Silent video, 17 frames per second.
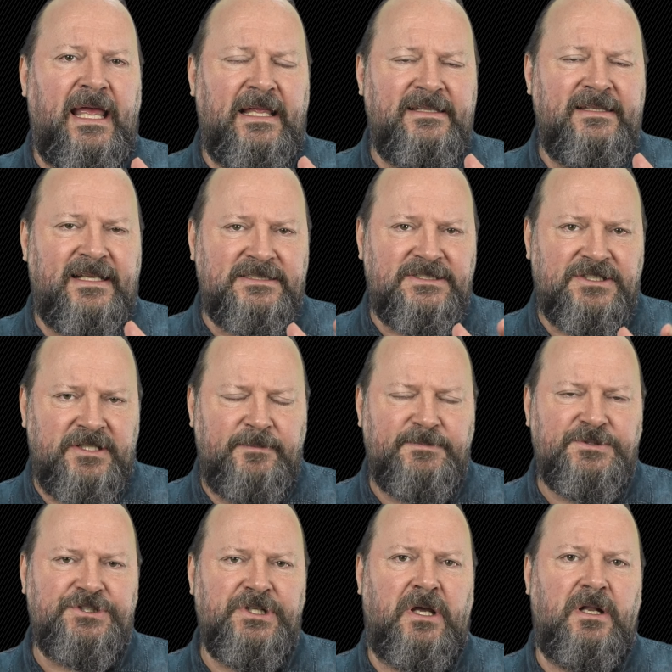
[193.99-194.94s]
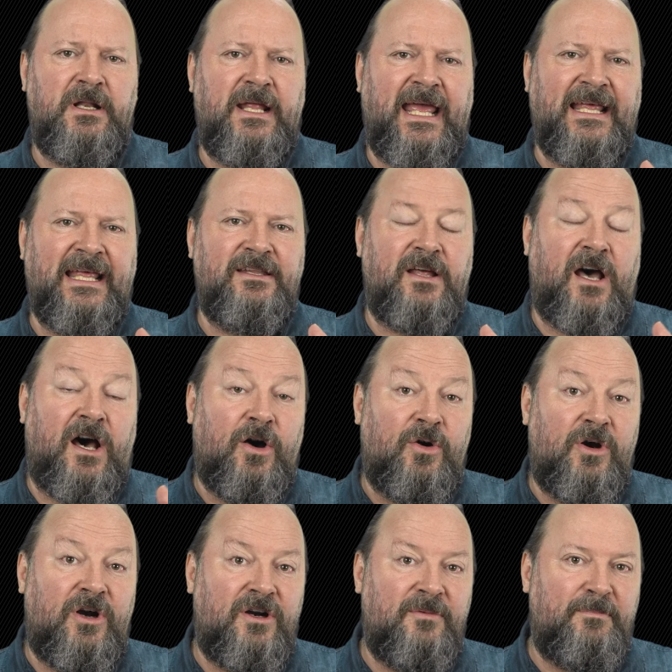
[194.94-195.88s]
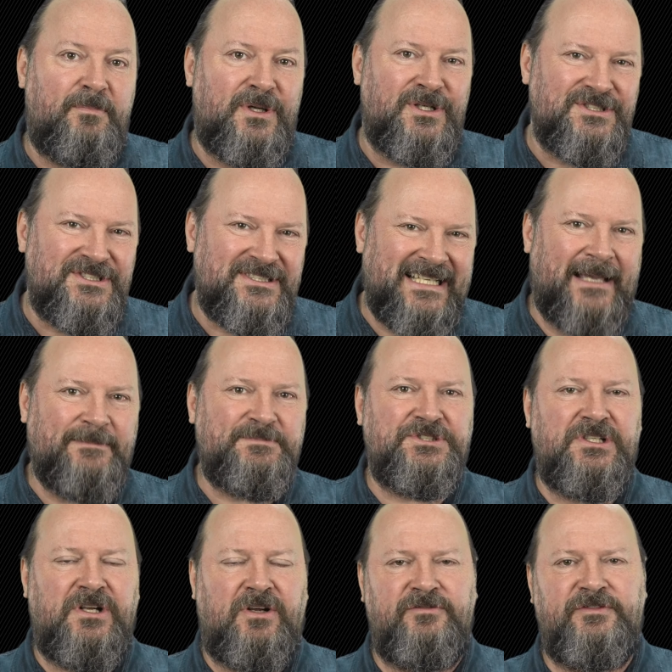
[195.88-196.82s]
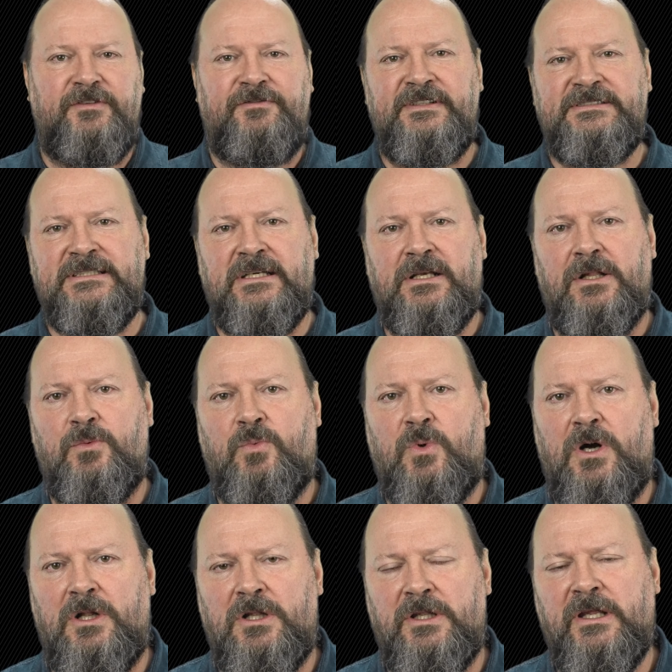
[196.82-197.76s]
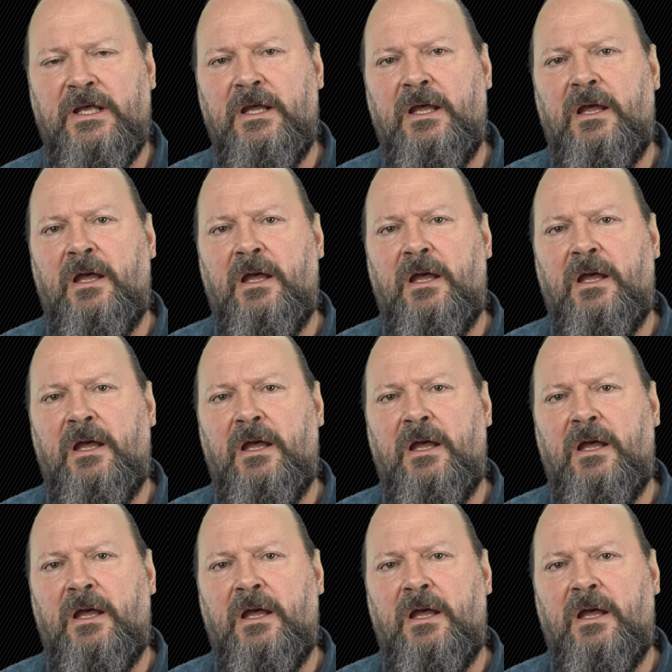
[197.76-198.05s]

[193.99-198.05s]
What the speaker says: description and our perception of the physical world